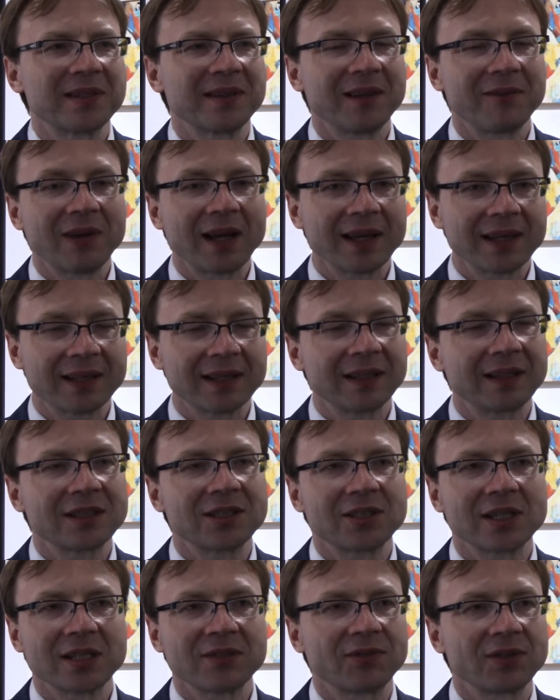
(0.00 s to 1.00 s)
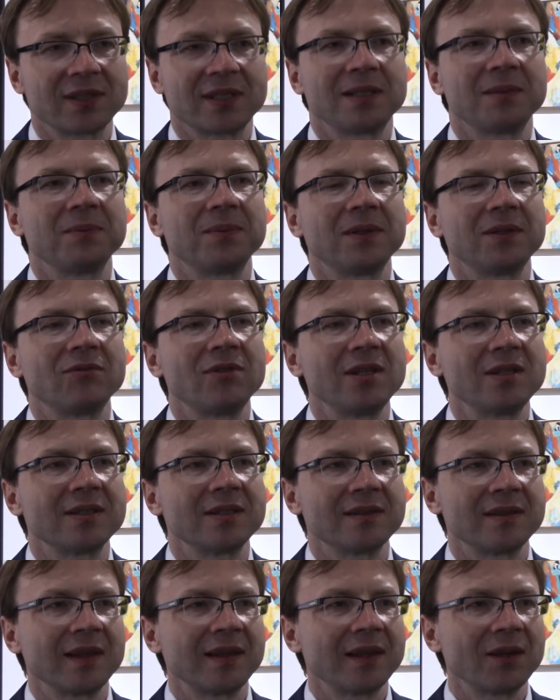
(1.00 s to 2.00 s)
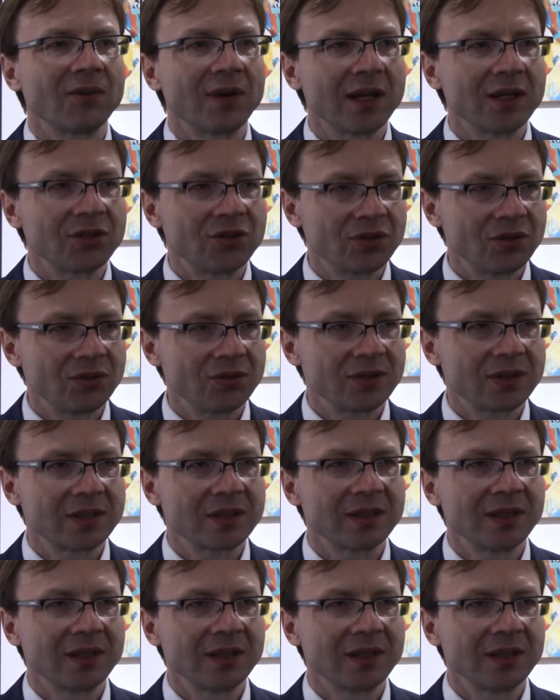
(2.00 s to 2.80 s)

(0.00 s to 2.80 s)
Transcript: They were killed just for simple reason that they were Jews,